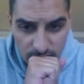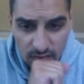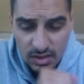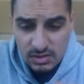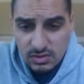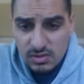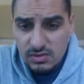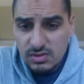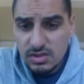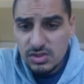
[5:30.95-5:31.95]
So the
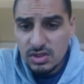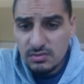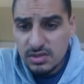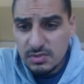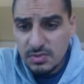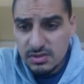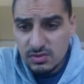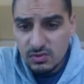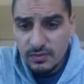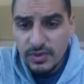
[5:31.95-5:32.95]
oxidation number is
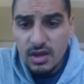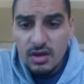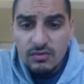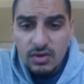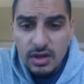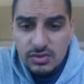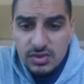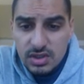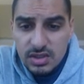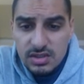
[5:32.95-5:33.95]
+2. For
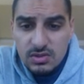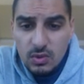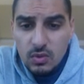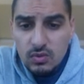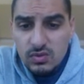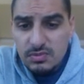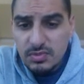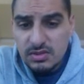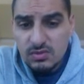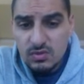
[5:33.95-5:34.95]
hydrogen, it's always
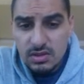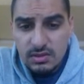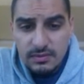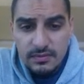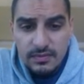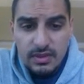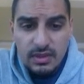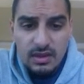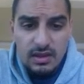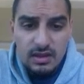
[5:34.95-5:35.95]
+1.
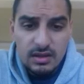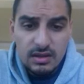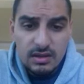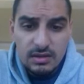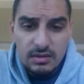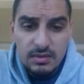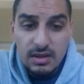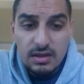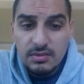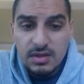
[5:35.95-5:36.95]

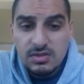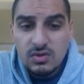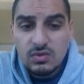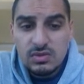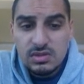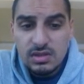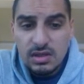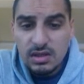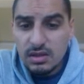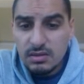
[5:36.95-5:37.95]
I mean, it's always
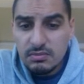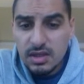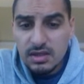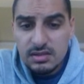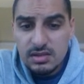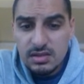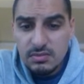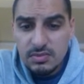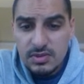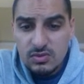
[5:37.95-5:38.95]
it's
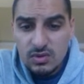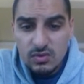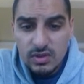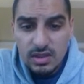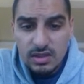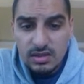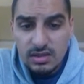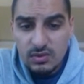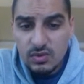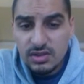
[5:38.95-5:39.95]
+1 with it
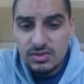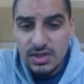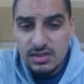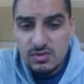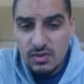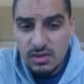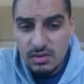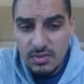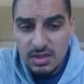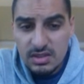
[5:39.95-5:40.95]
when it reacts with
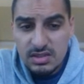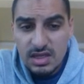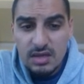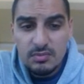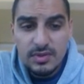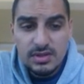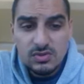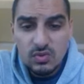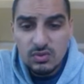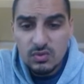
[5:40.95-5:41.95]
nonmetals, and
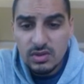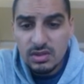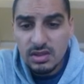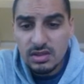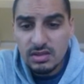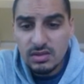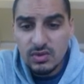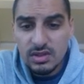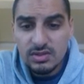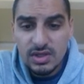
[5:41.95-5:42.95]
+1 with it
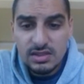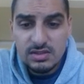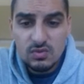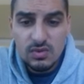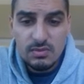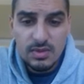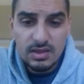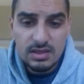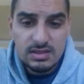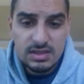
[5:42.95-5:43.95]
when it reacts with
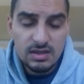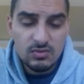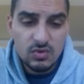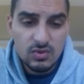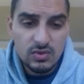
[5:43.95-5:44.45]
metals and boron.